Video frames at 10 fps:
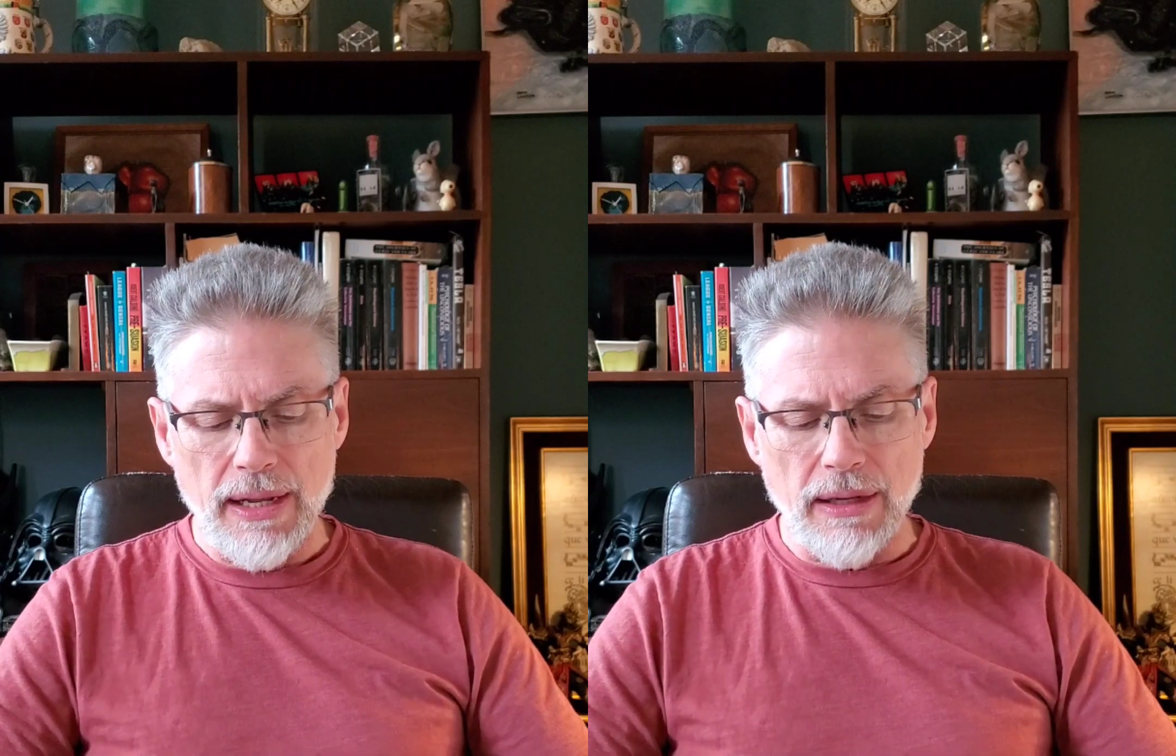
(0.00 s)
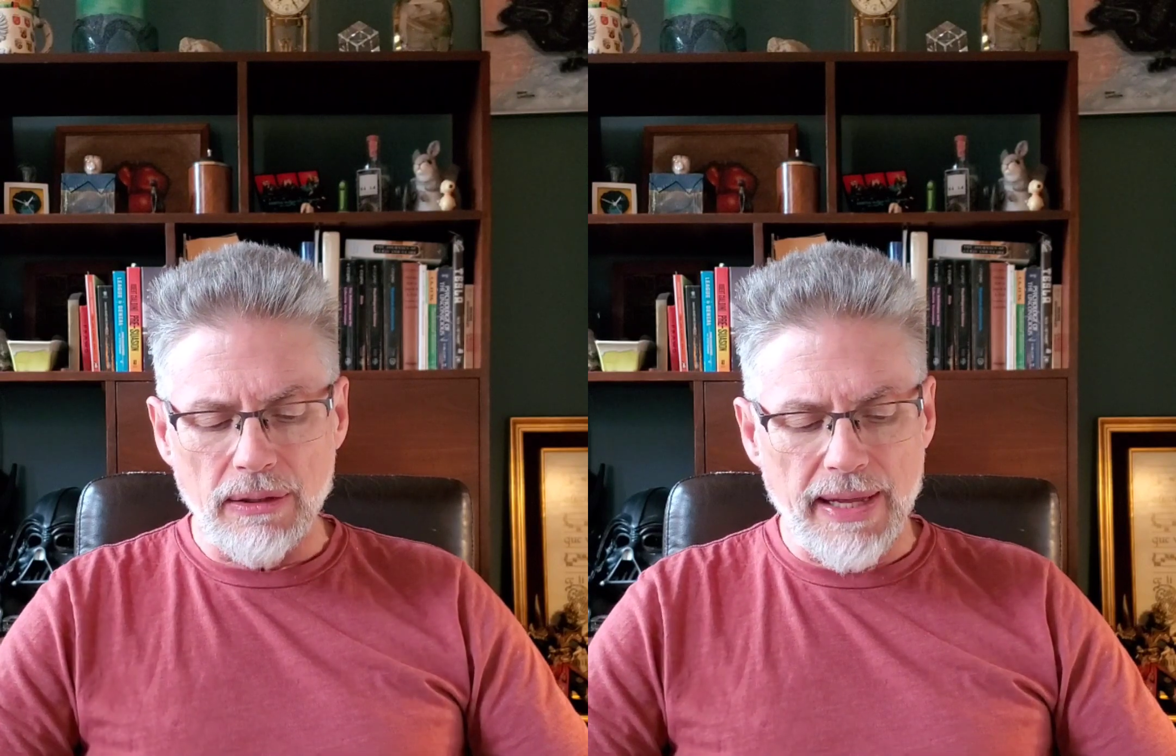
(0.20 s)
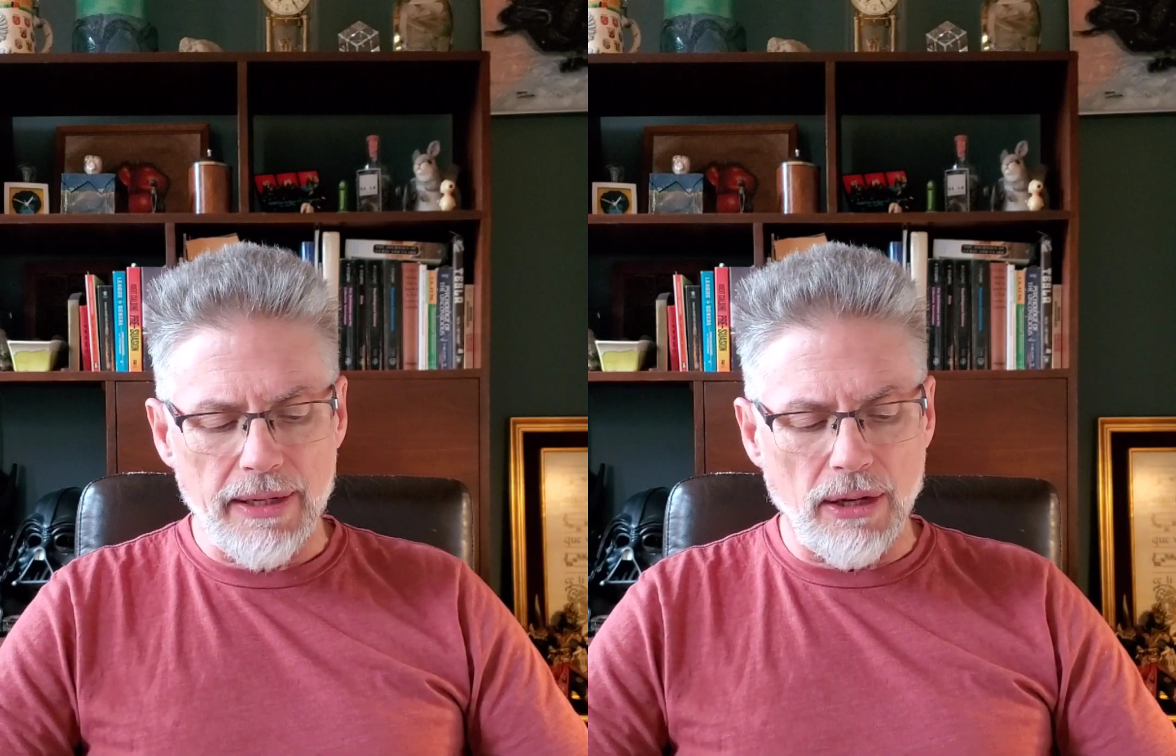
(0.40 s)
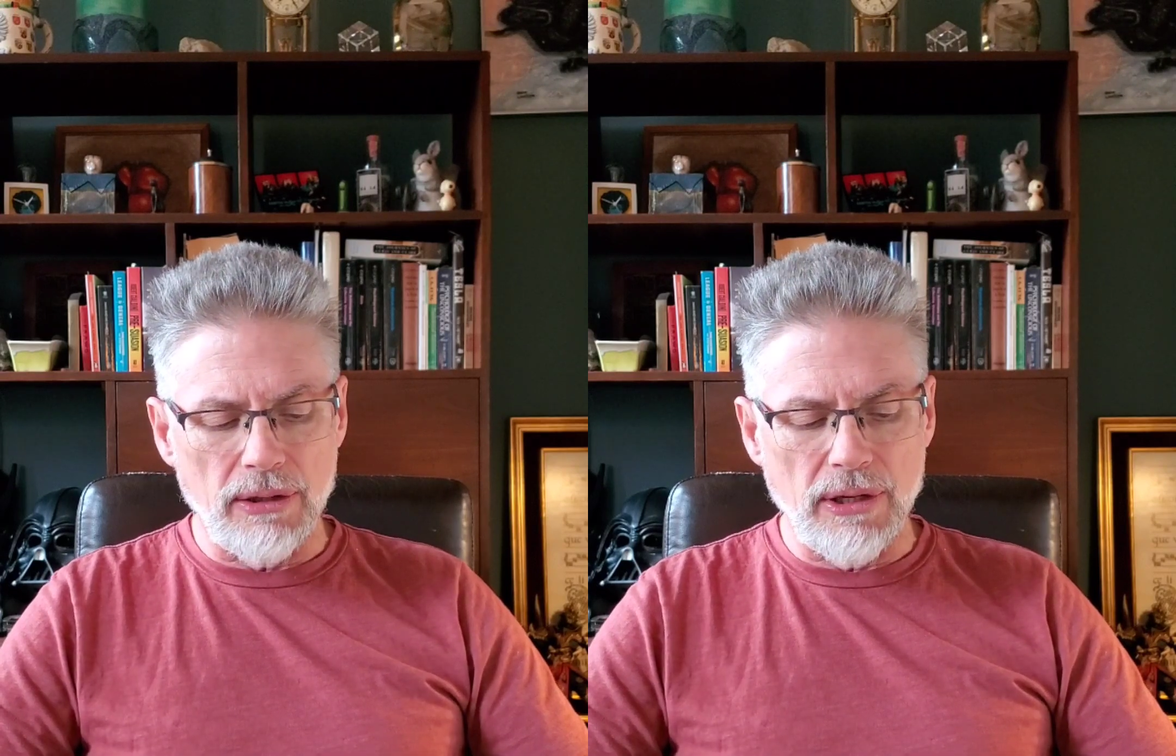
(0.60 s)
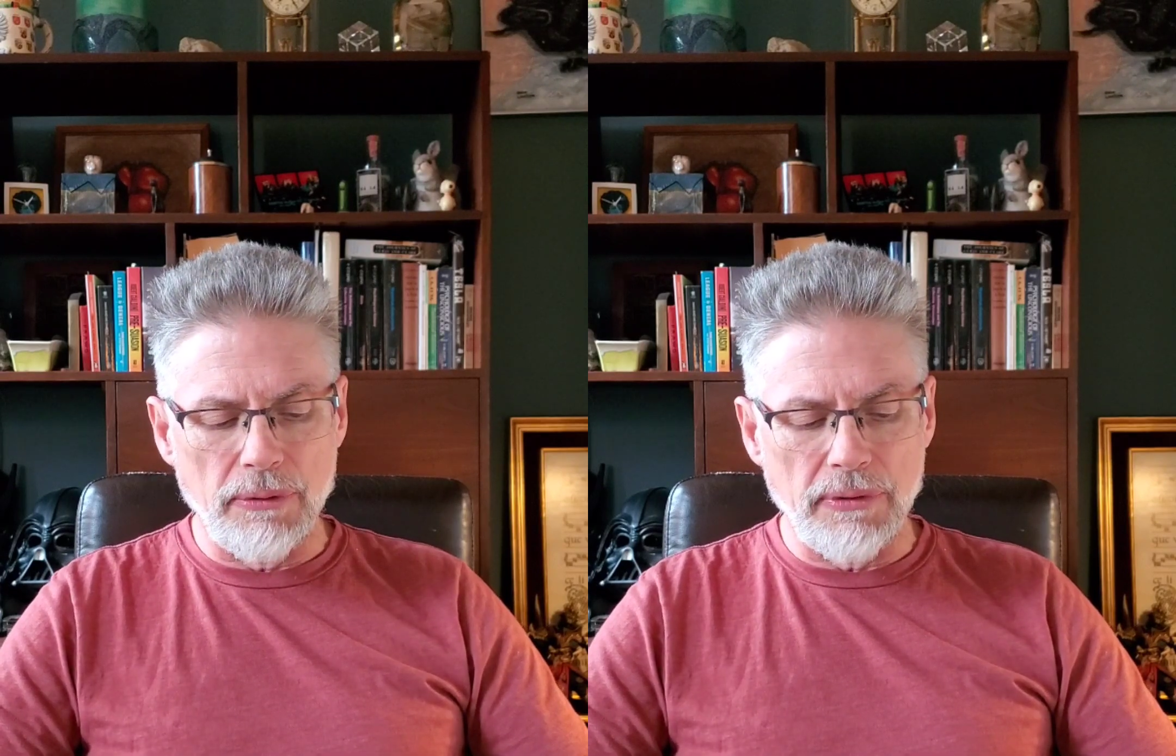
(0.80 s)
let
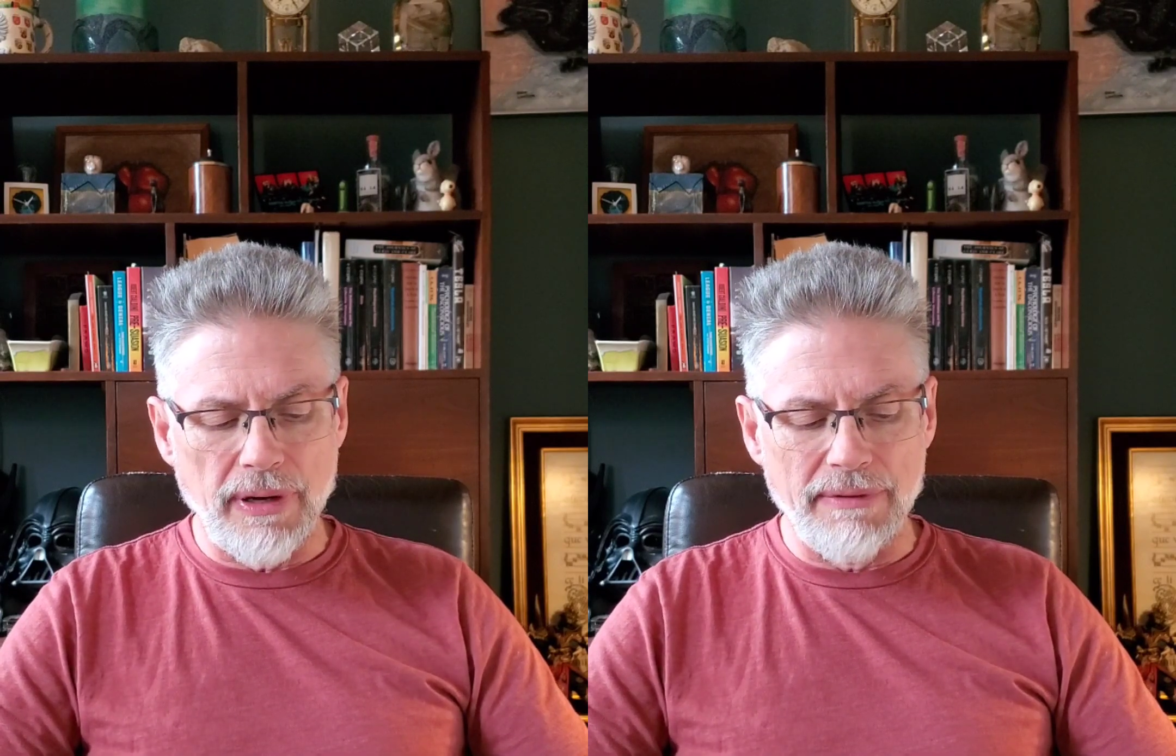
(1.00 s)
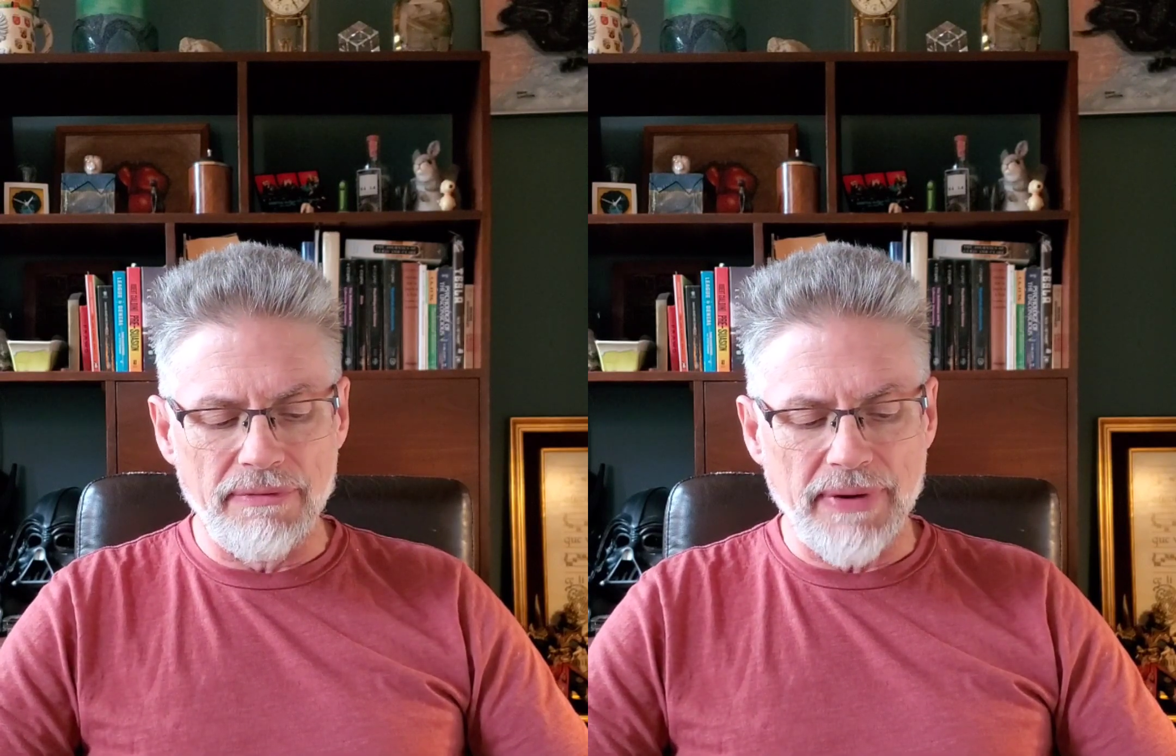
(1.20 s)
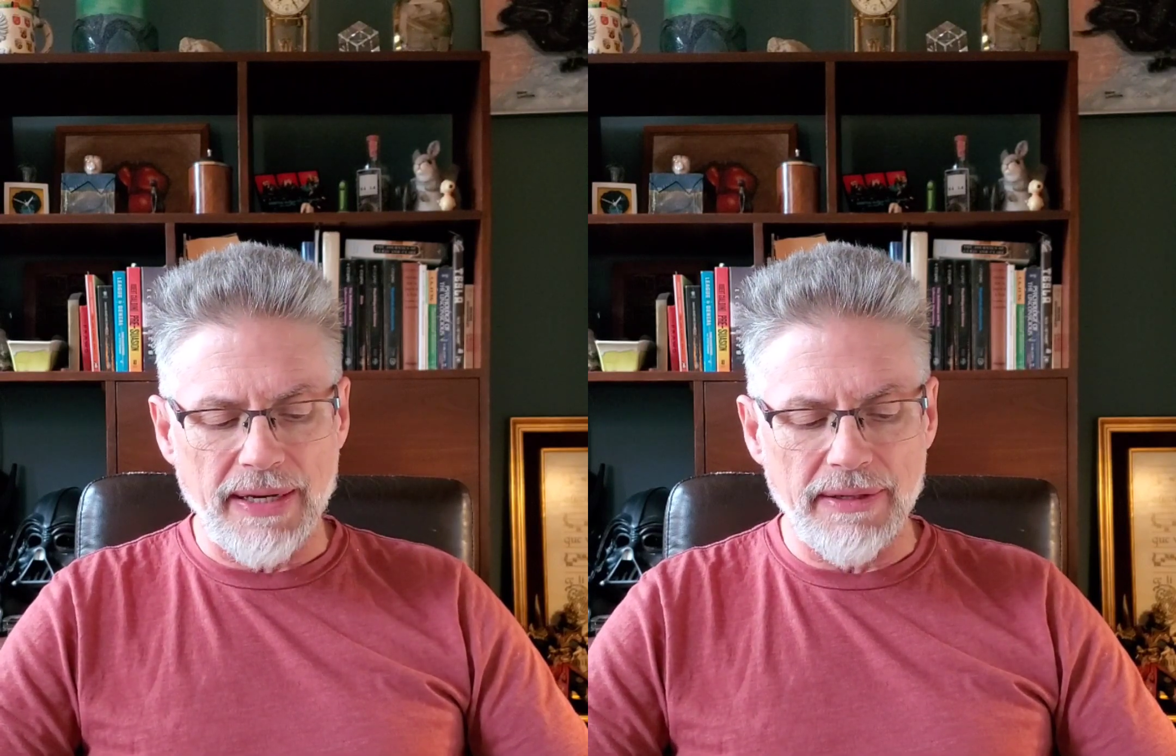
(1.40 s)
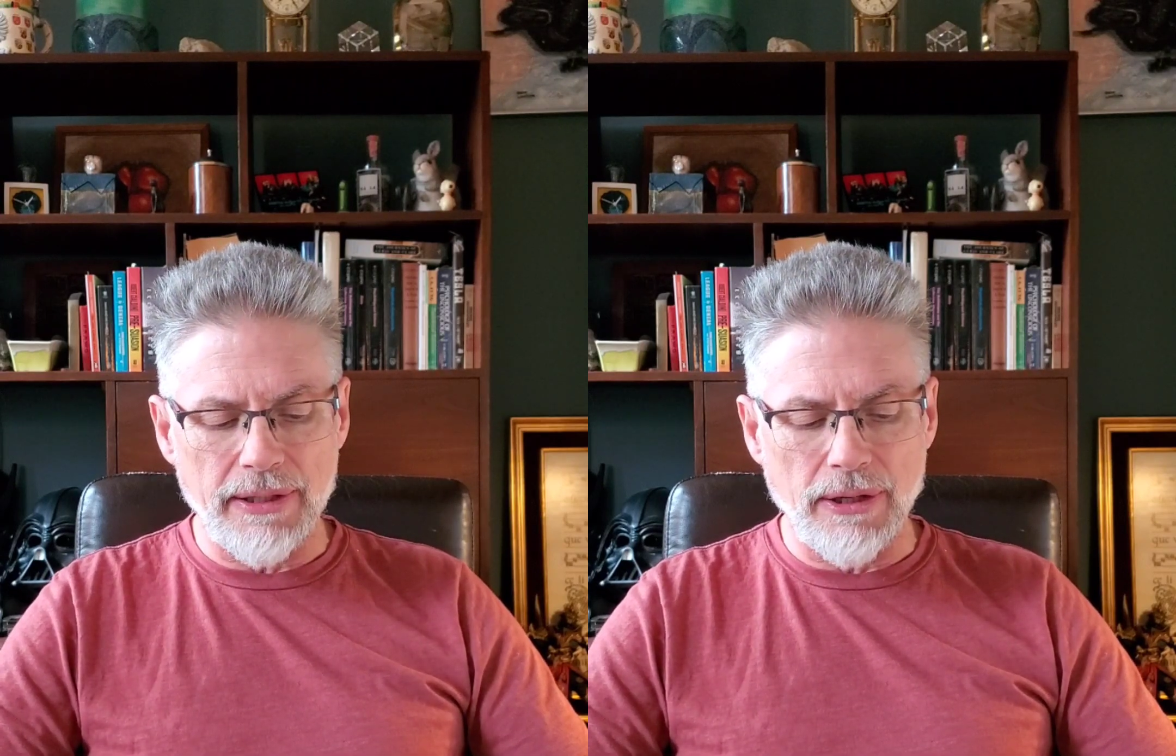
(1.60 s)
alone effecting